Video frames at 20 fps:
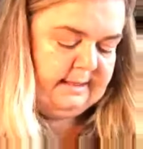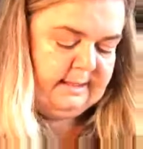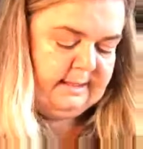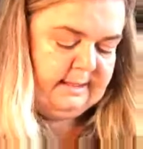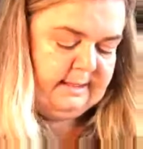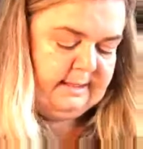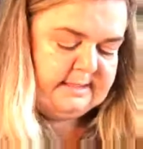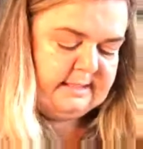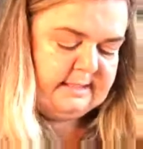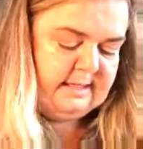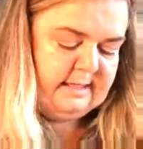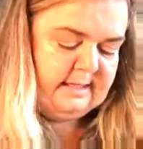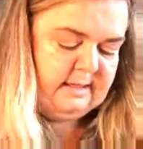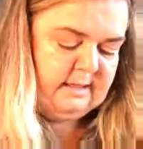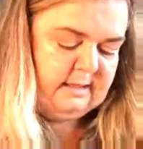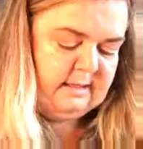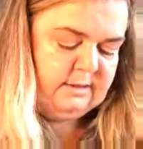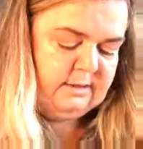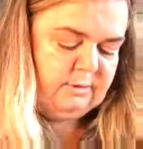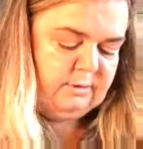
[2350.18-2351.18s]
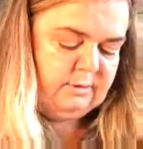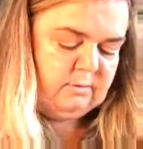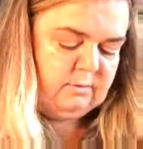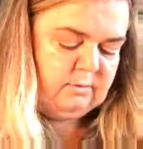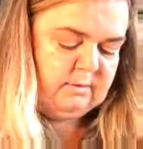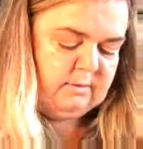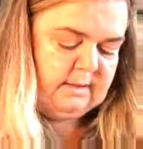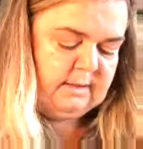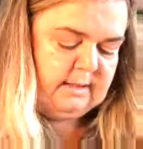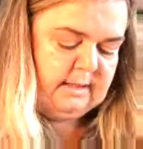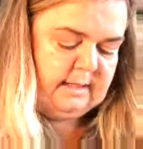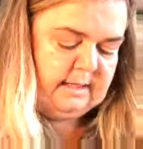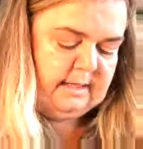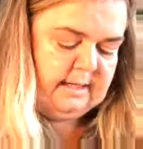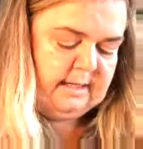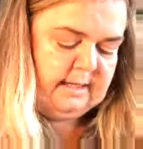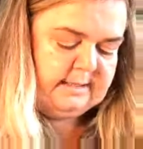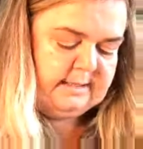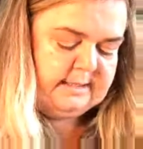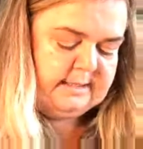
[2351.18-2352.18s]
there was another little
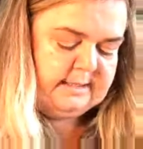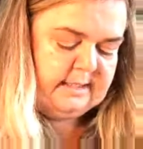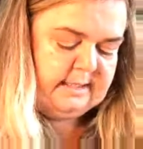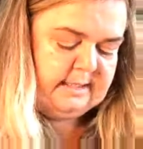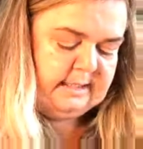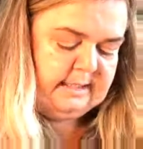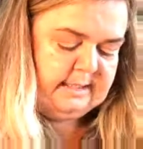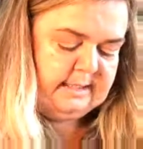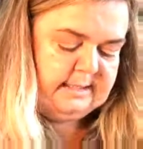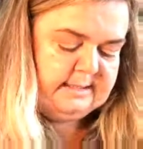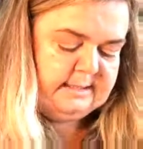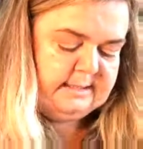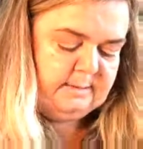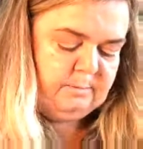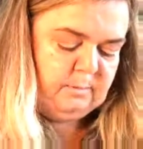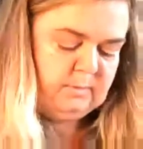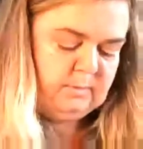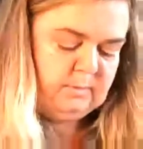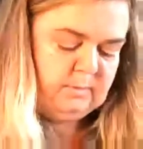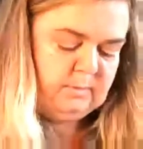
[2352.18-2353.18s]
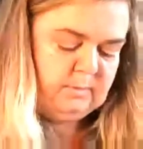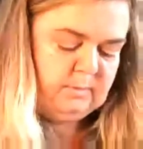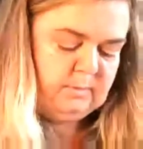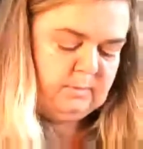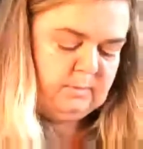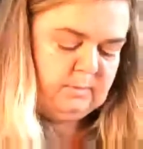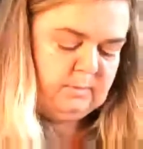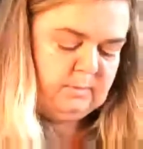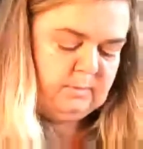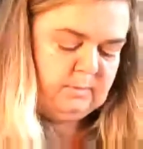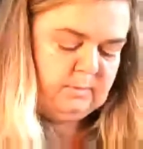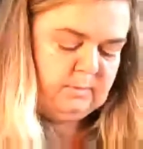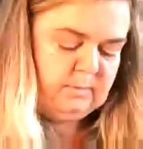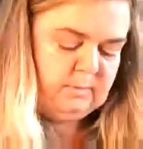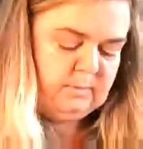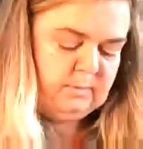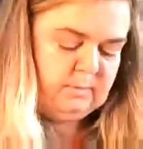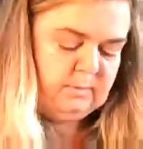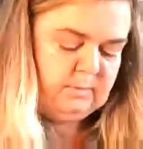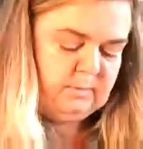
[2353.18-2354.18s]
egg down here somewhere,
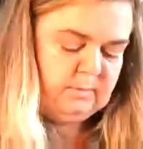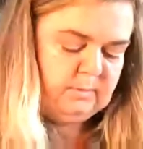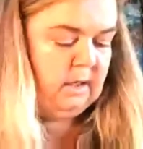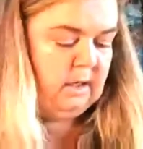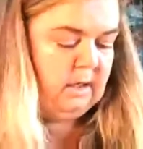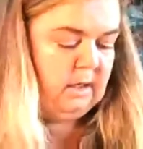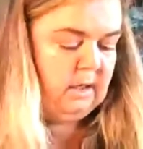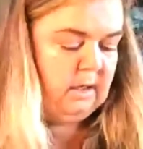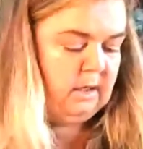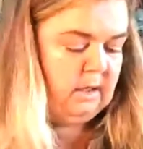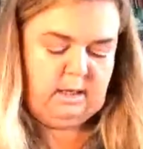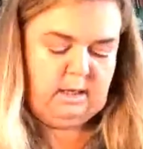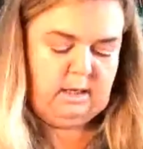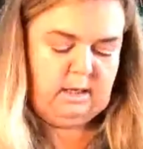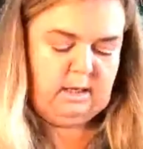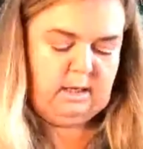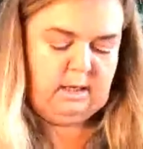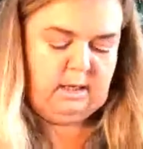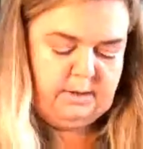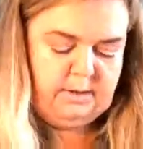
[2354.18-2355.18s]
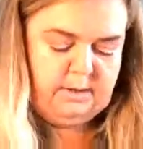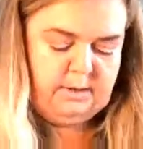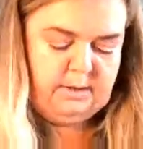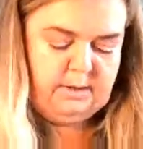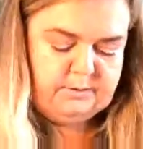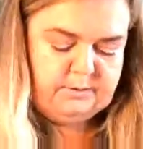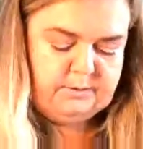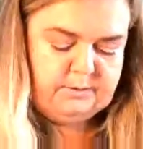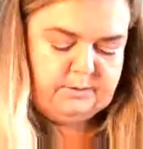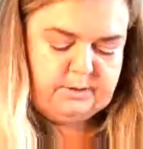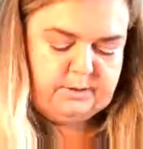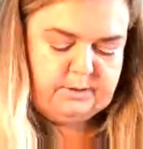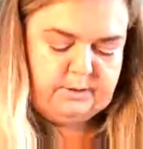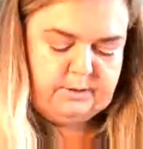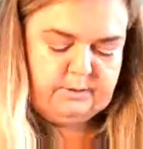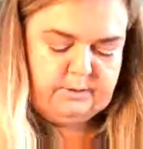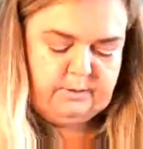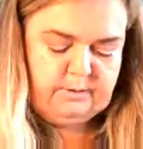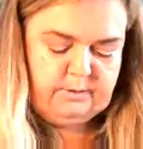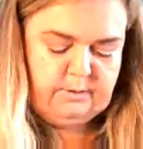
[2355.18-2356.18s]
and
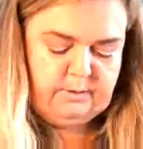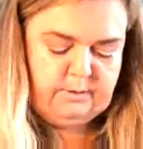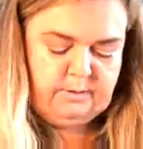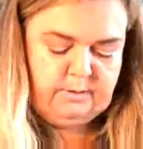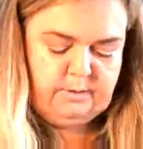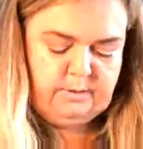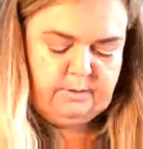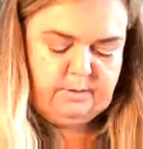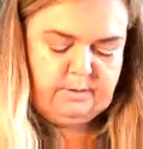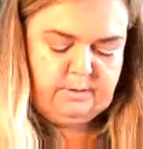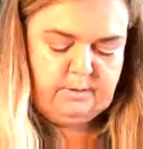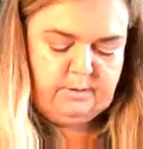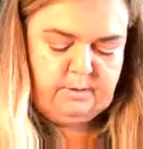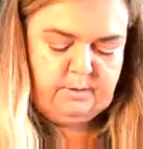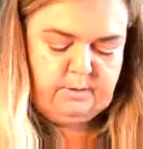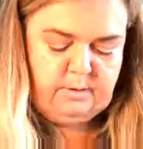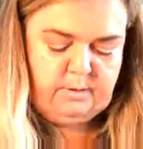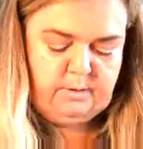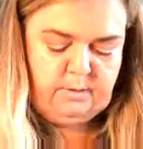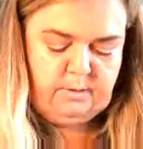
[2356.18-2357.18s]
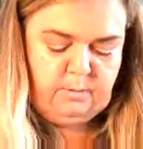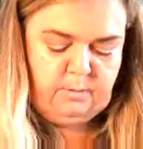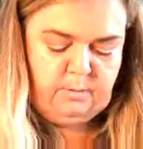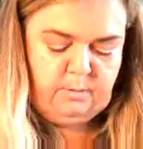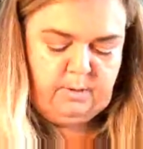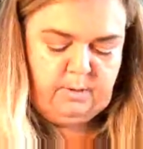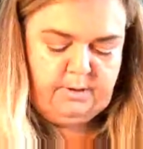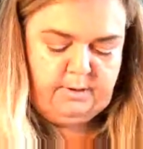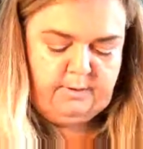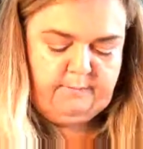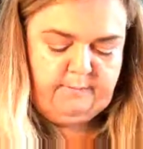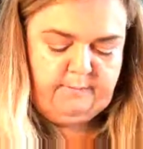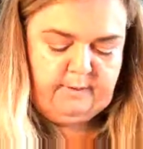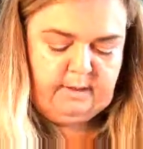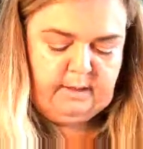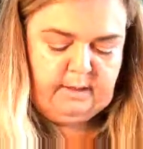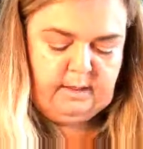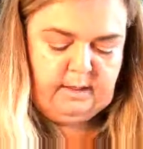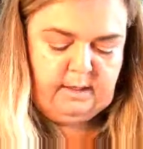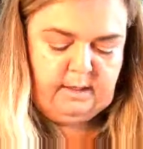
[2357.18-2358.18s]
also one over
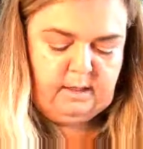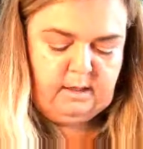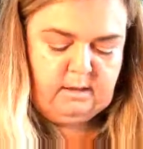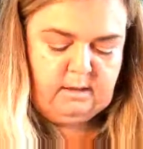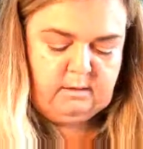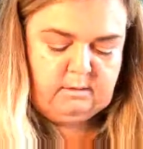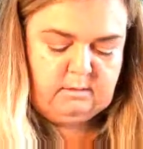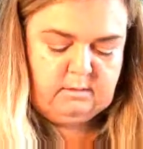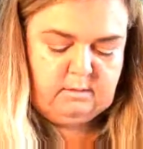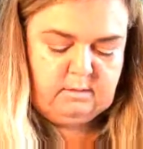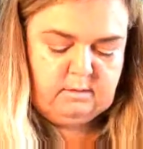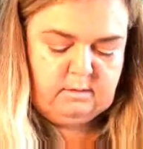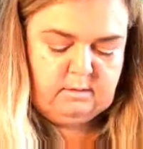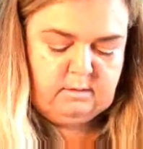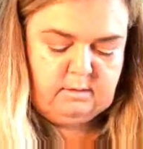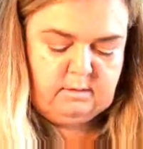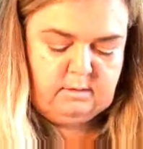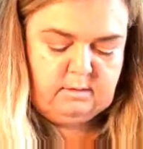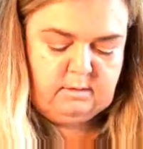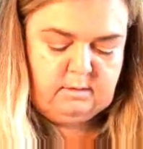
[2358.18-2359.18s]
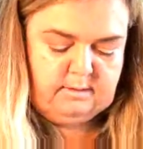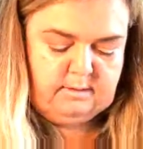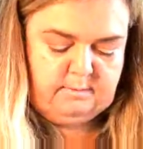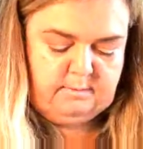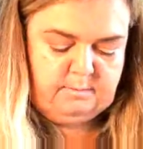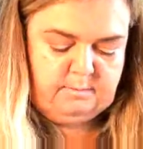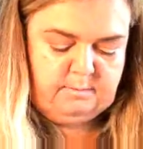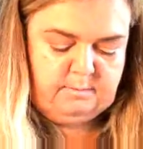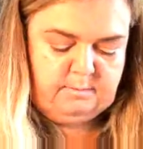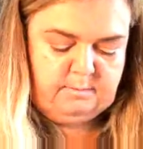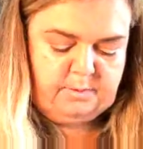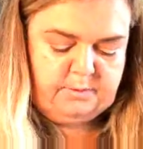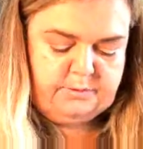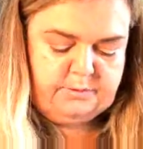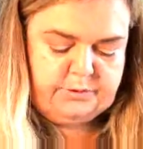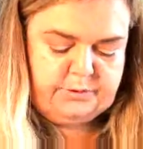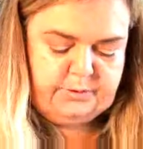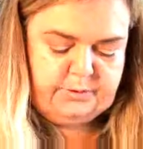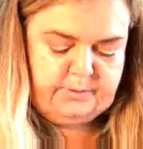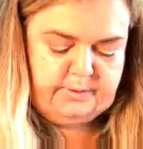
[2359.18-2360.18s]
here. Might put
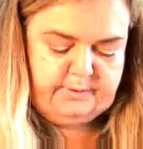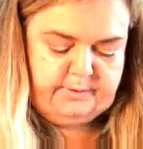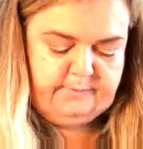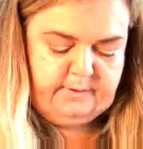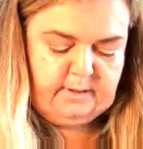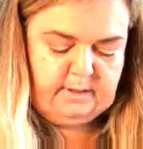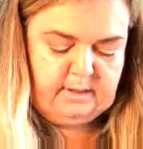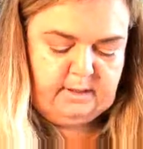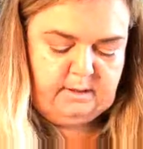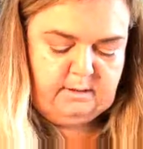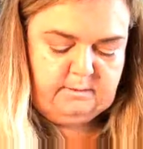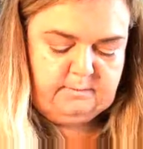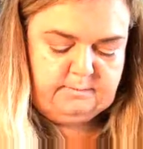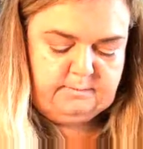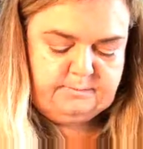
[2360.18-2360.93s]
2 over here.